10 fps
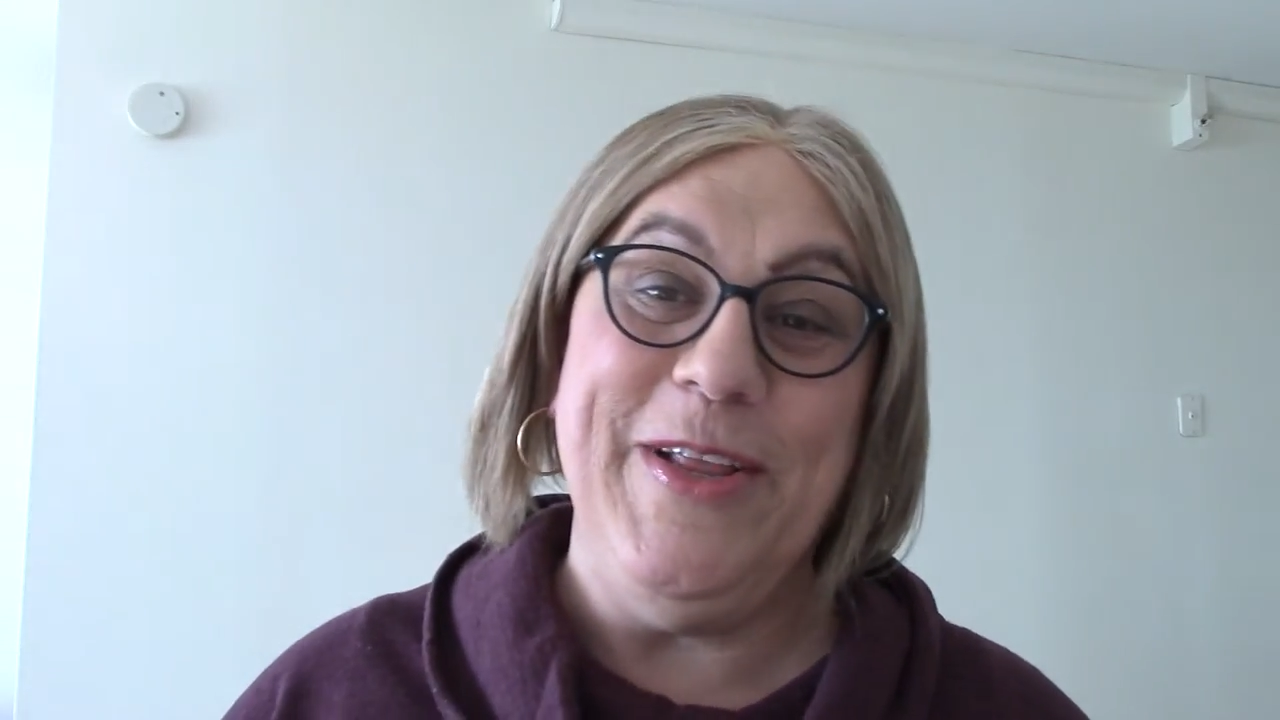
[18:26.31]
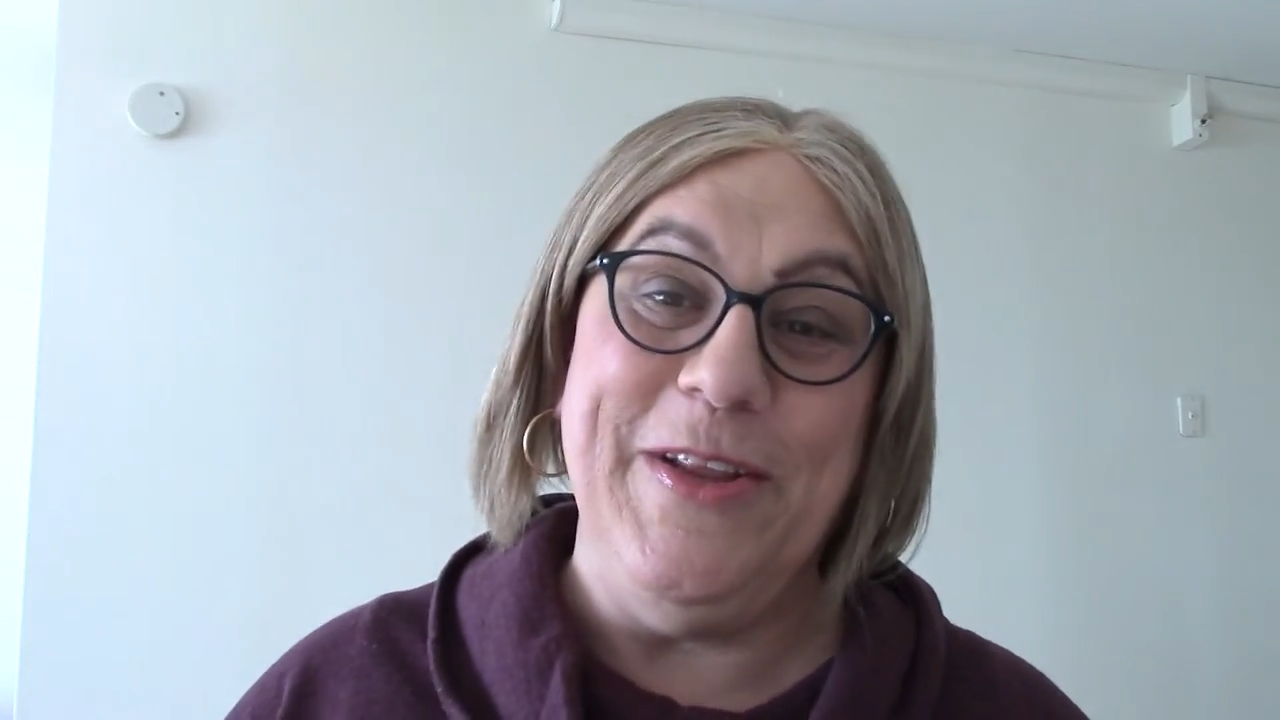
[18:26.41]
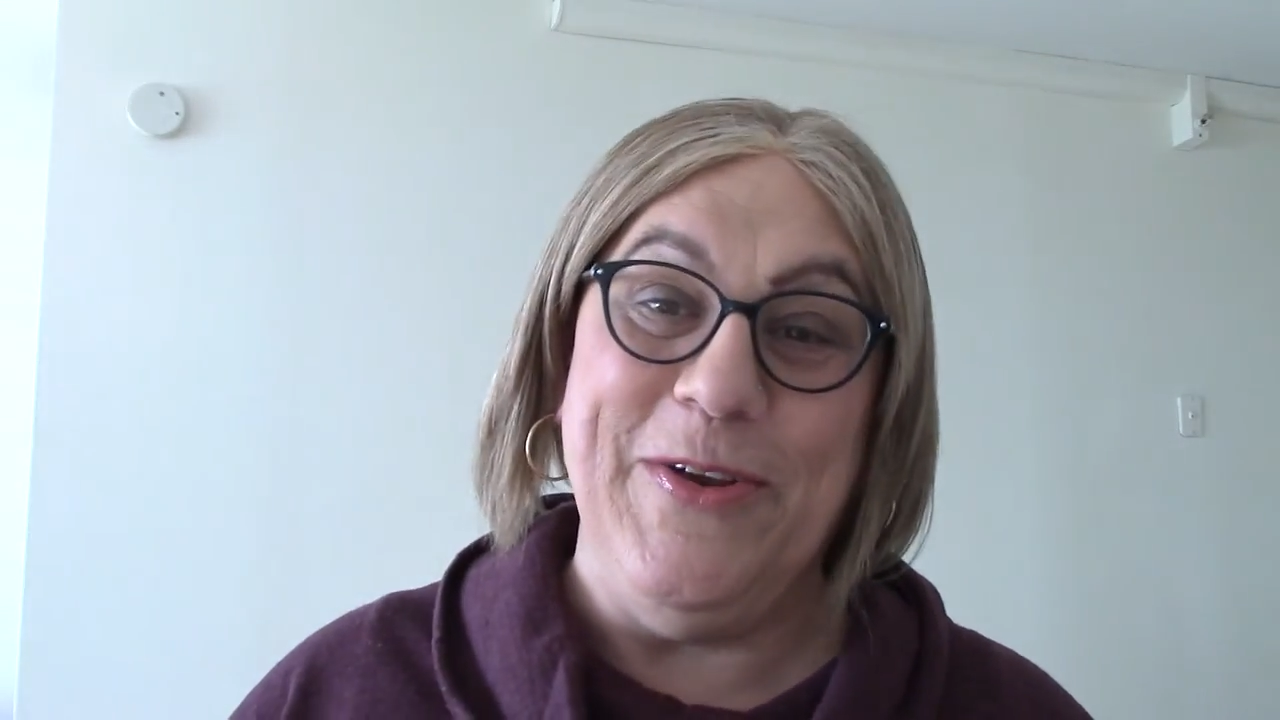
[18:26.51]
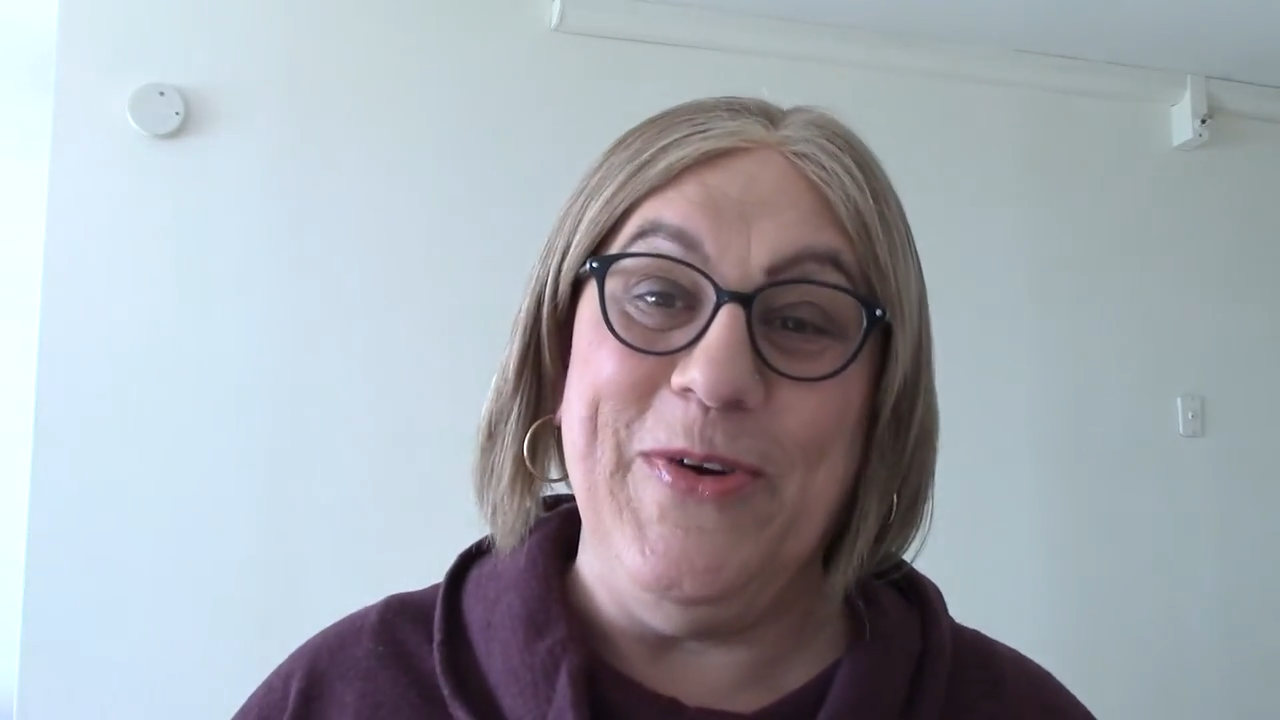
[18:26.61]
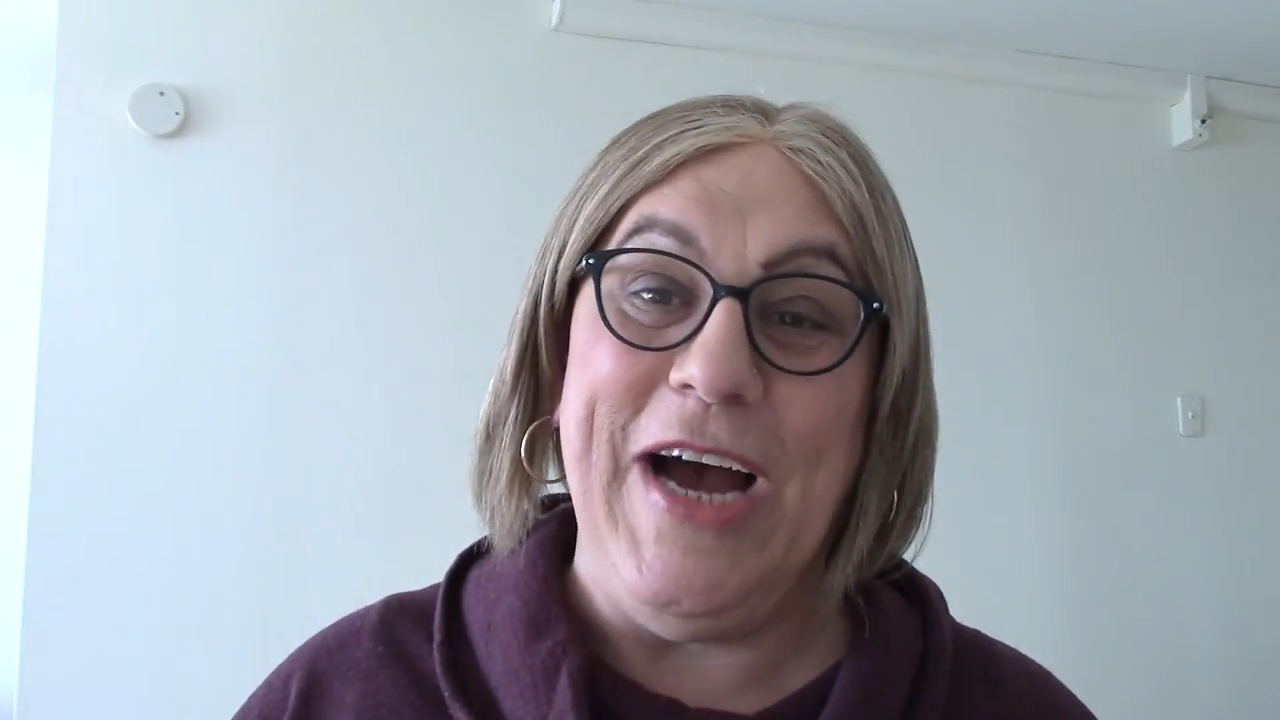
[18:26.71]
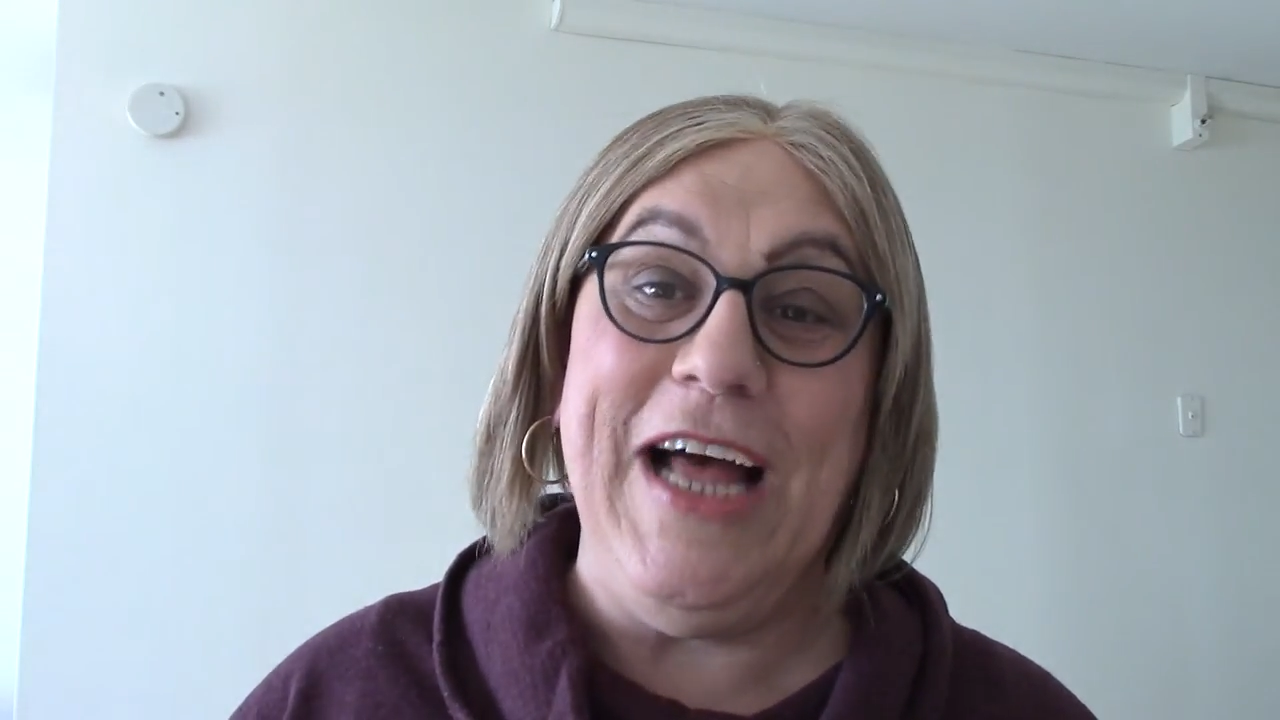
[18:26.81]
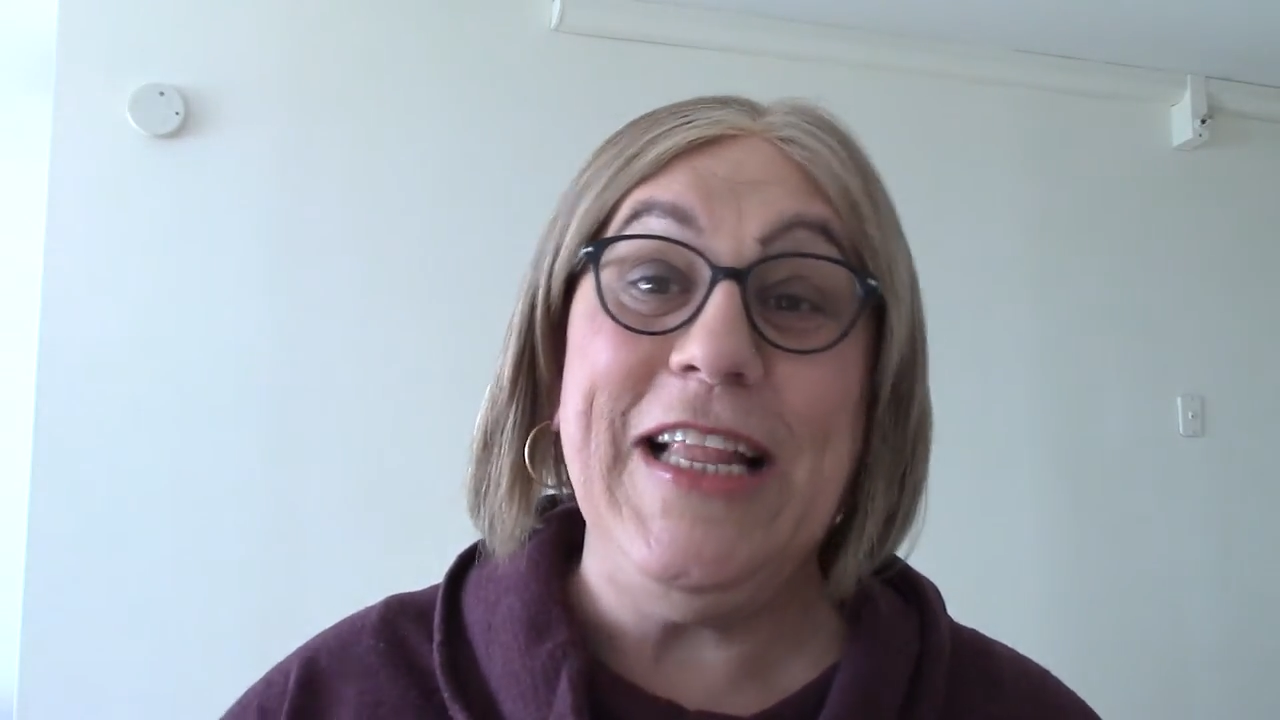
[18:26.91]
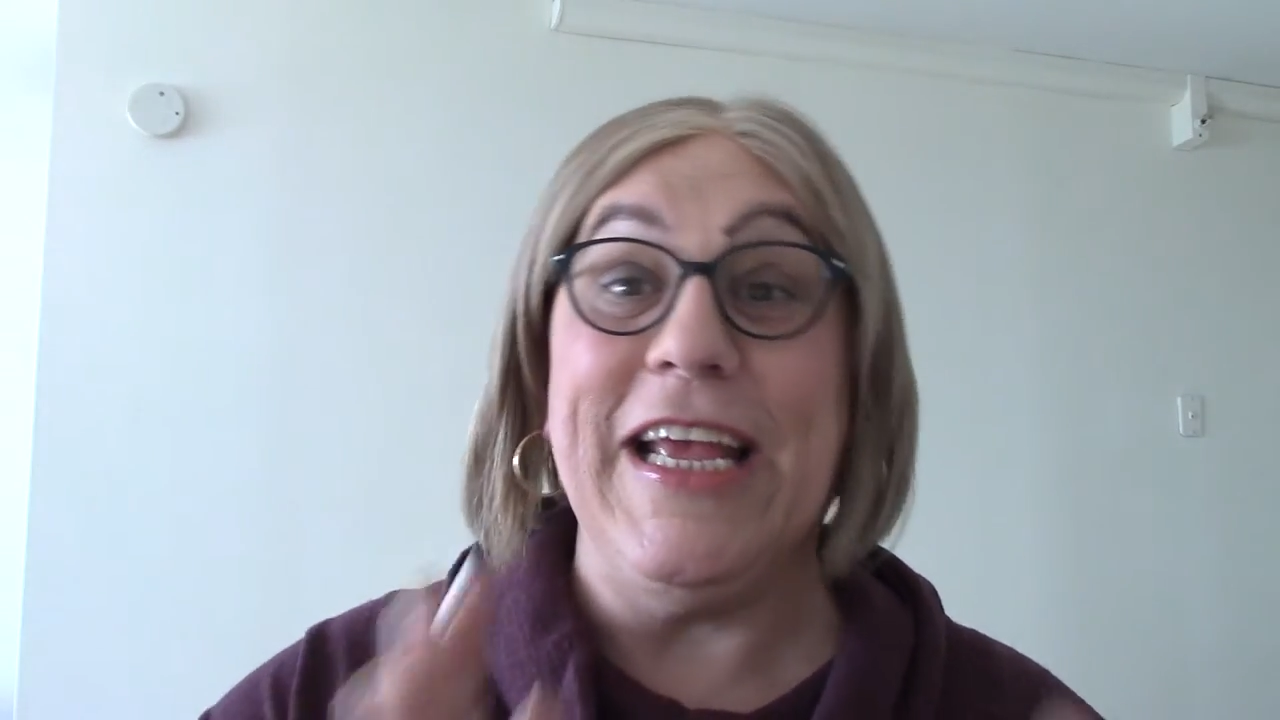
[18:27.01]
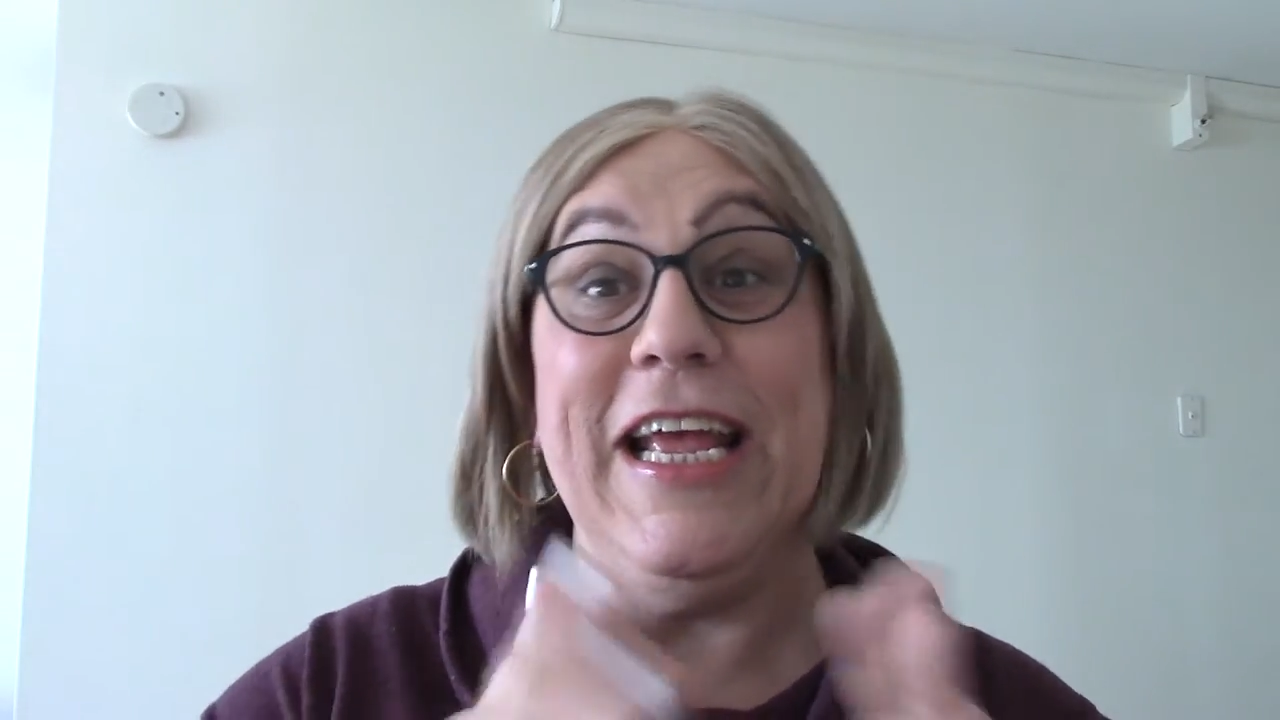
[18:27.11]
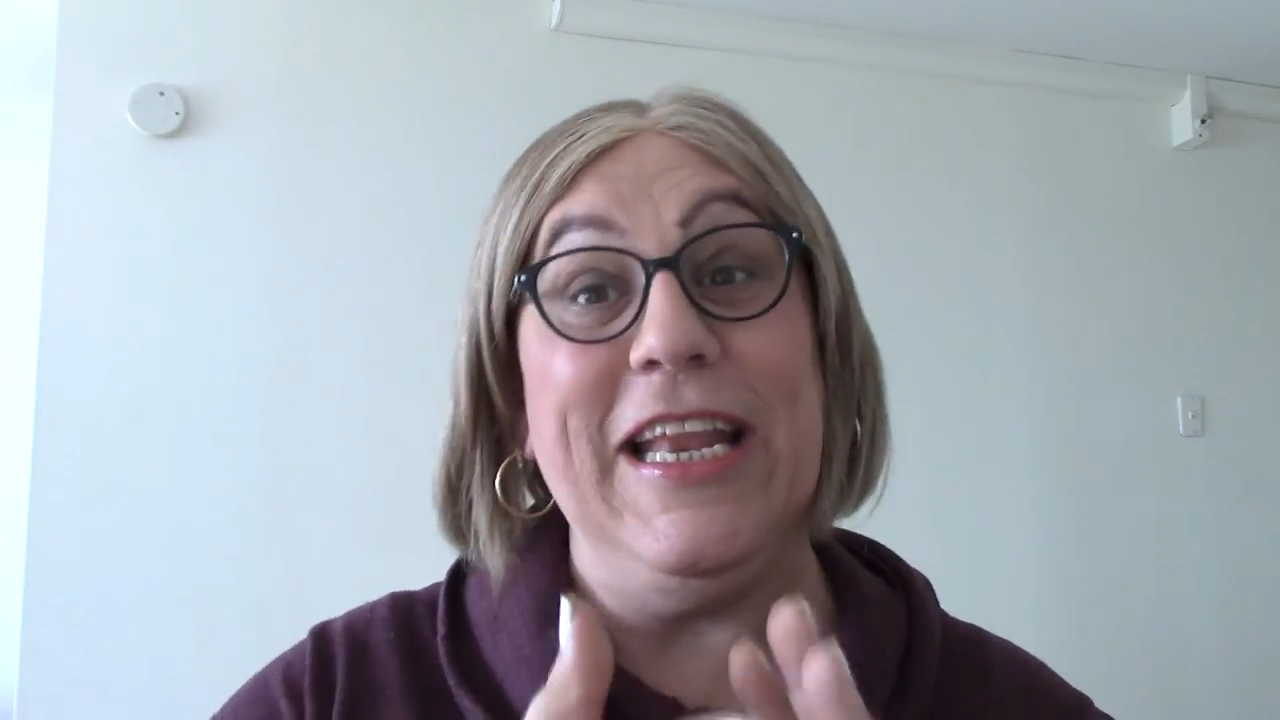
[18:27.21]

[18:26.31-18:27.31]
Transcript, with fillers: the new Holly.